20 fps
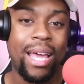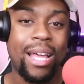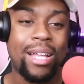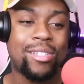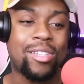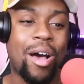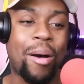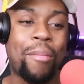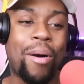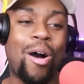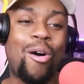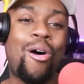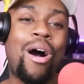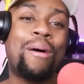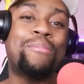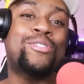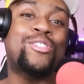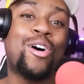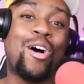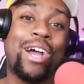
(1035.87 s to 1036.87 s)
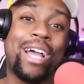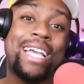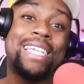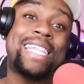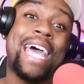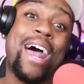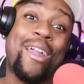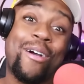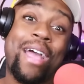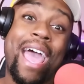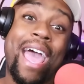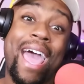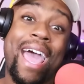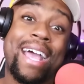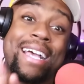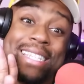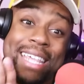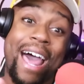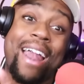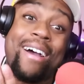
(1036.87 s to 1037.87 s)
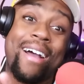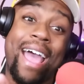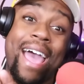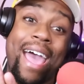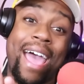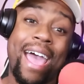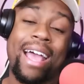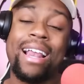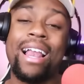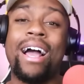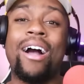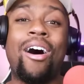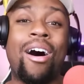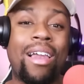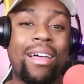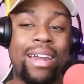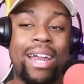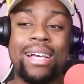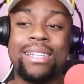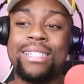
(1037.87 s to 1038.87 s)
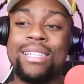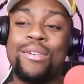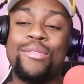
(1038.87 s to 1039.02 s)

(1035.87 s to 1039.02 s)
talking about, oh, I'm sorry, is that okay, like all of that stuff.